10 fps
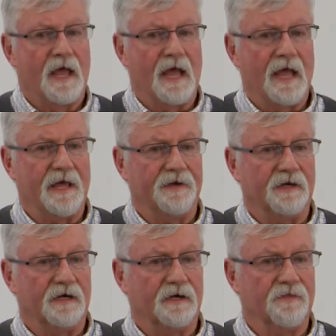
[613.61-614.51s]
And
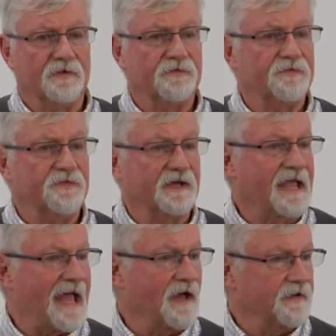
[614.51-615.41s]
the
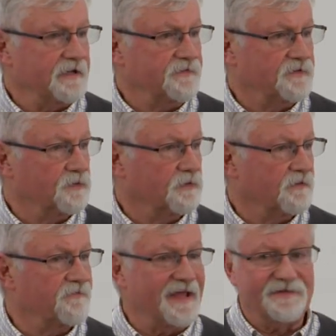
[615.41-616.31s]
counties do
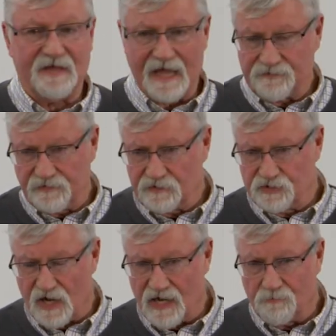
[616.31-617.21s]
a fantastic
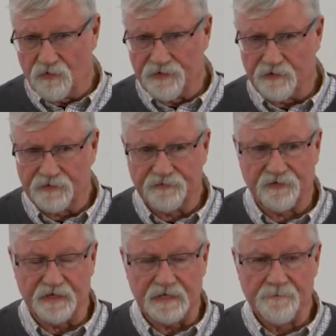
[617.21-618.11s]
job, whether
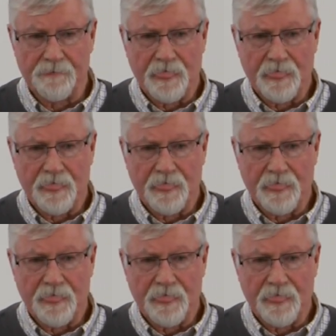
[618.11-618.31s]
it's the